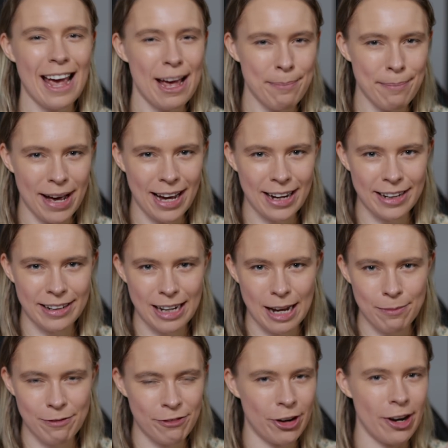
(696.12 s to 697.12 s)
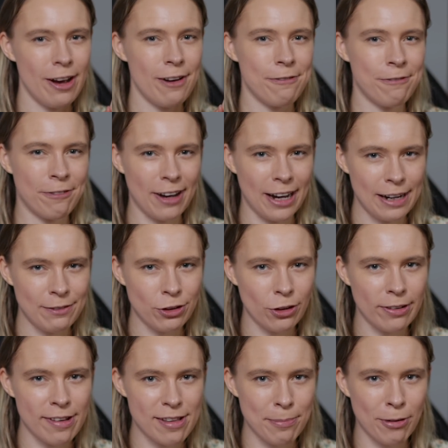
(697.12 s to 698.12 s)
and mark it up for
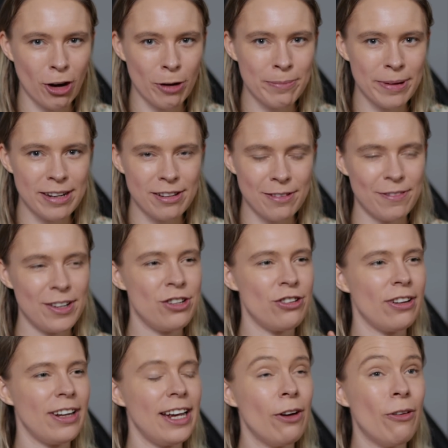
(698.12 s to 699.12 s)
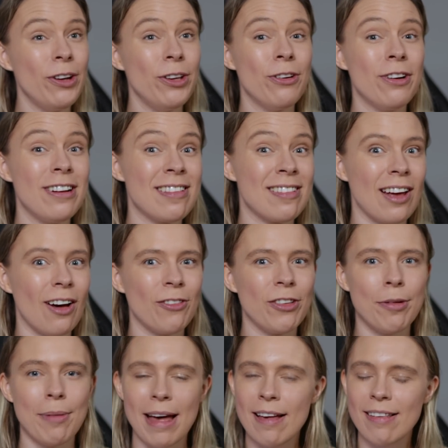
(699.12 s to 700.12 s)
$5 a pop individually, or you could sell
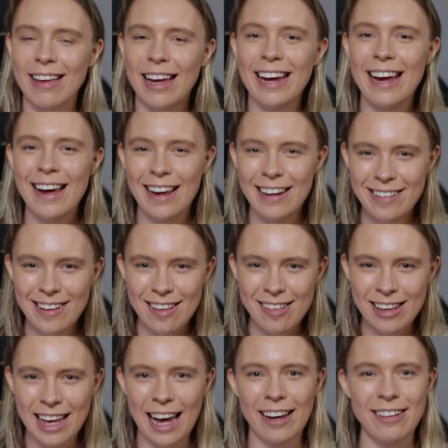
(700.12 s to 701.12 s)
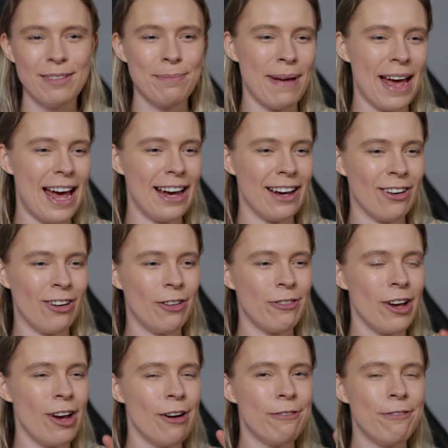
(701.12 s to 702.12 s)
them as a discounted pack
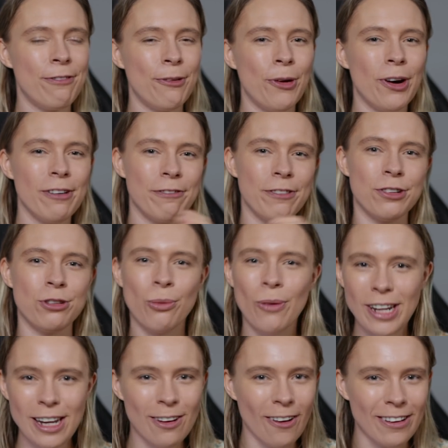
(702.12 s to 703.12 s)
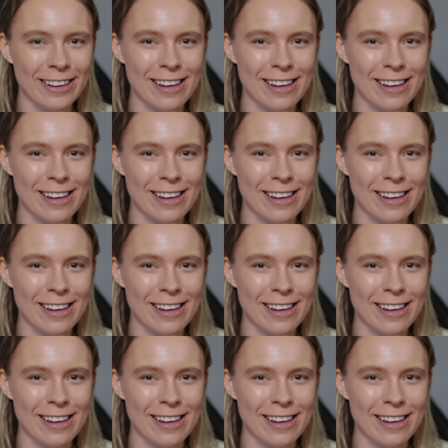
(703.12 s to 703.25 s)
of four for $20.